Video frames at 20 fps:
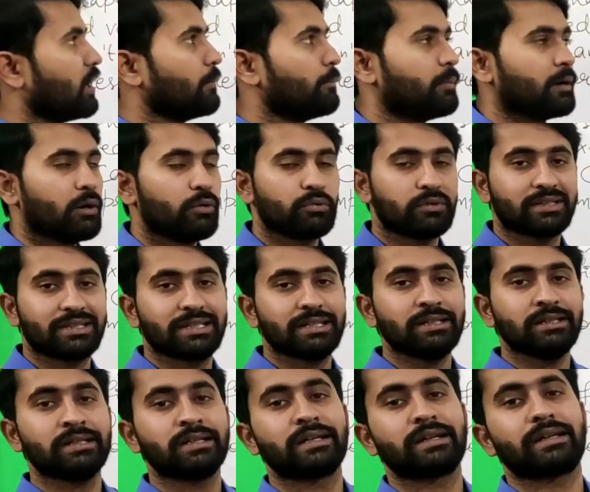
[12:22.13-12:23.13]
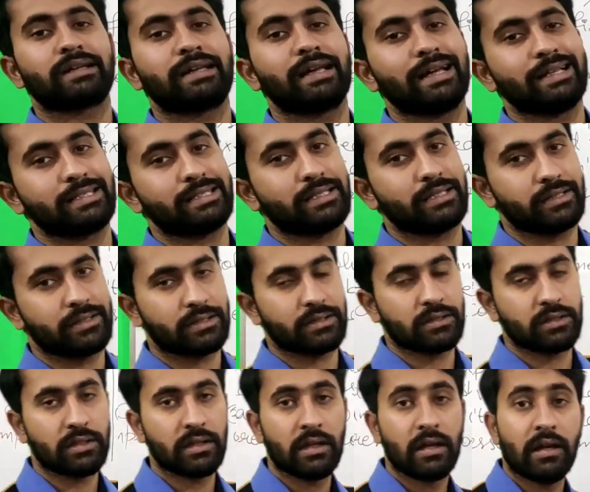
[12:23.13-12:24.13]
about the gases,
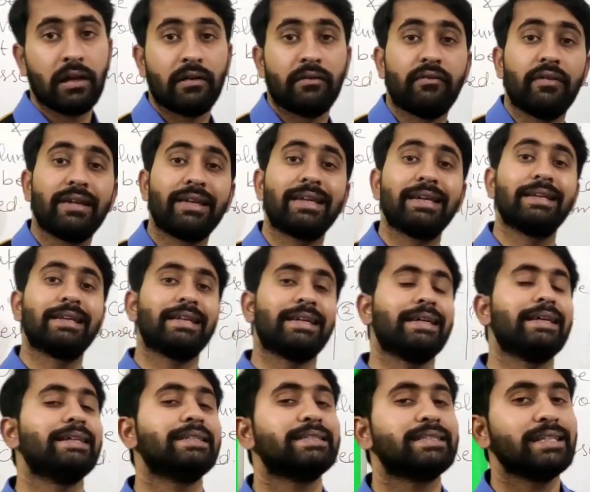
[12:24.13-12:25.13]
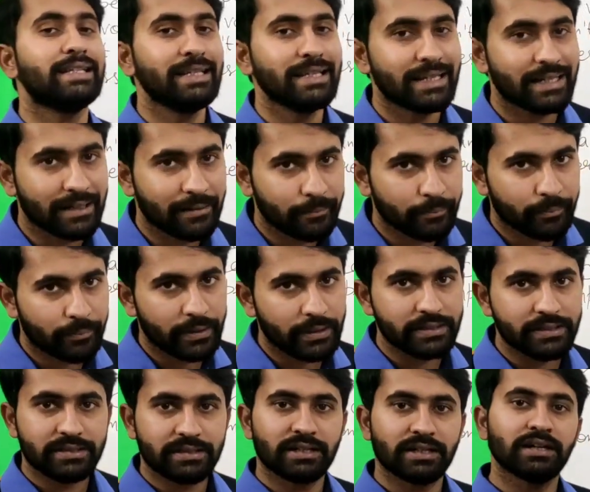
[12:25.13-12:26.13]
we can easily
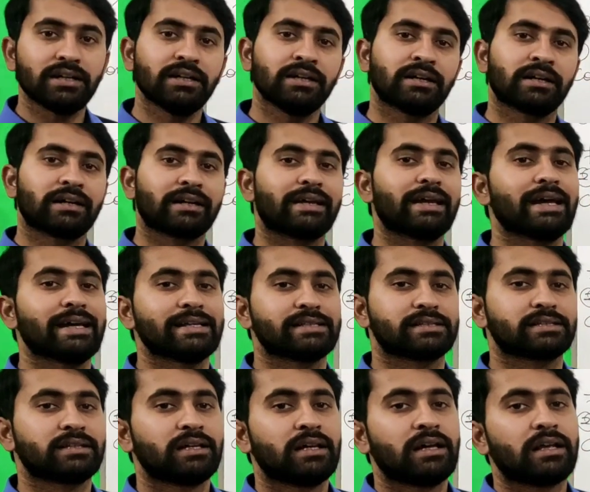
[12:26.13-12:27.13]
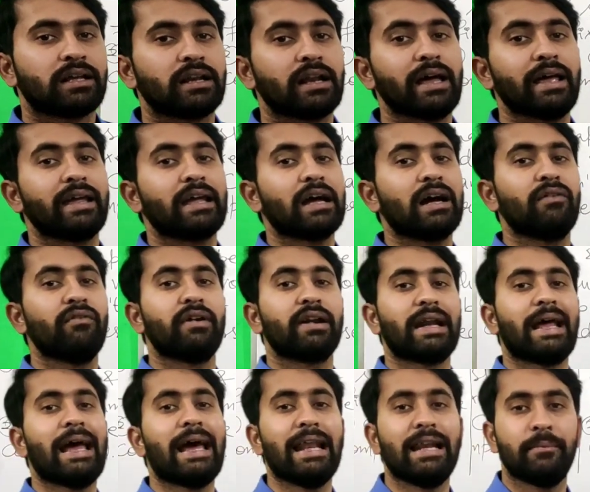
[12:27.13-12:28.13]
compress the gas. Like
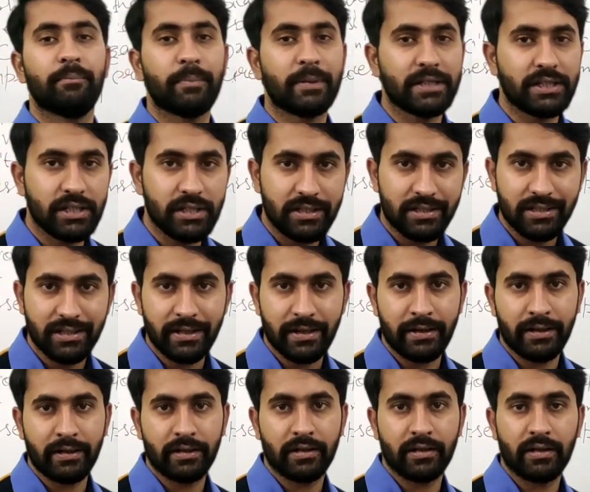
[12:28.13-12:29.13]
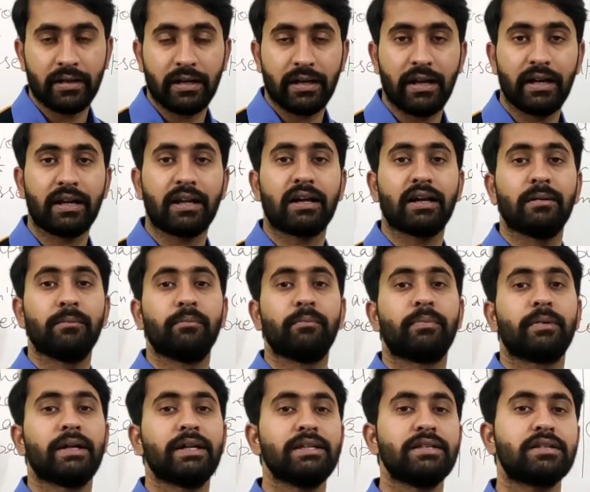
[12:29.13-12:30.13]
our LPG cylinder, it
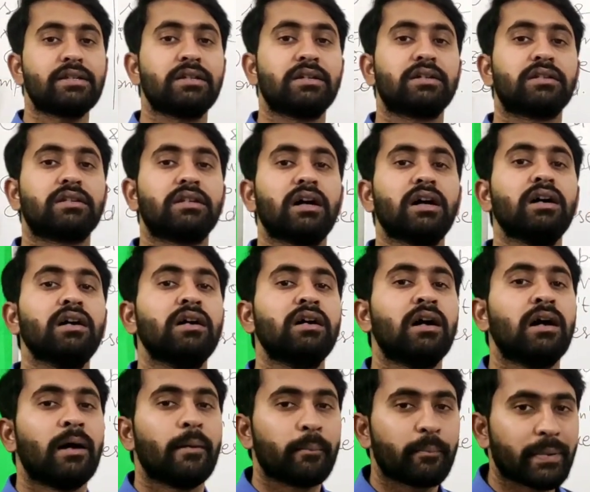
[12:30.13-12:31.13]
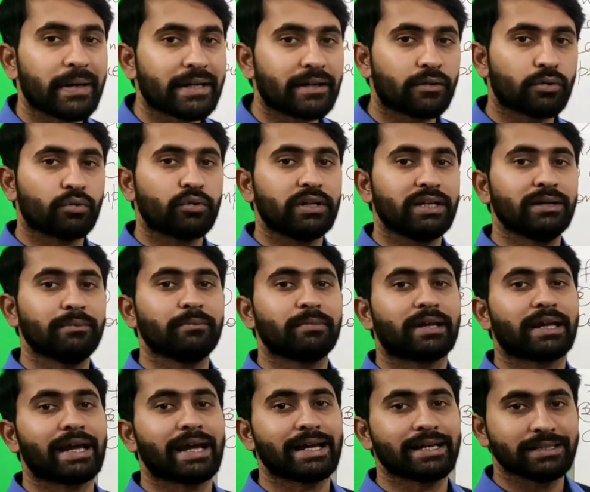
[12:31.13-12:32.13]
compressed the petroleum
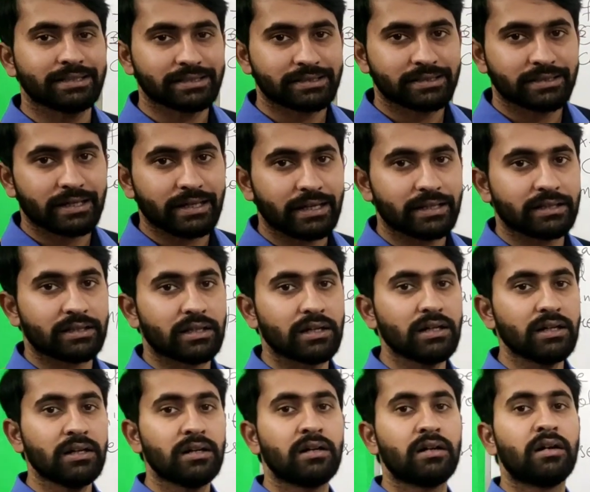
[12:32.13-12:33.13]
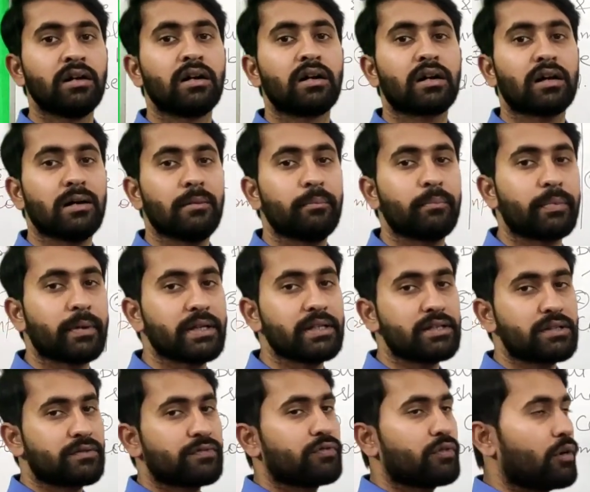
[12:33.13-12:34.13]
gas in the
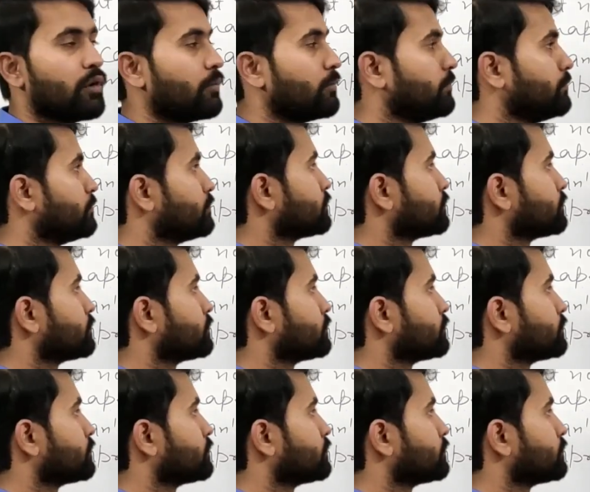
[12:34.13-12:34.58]
compressed form.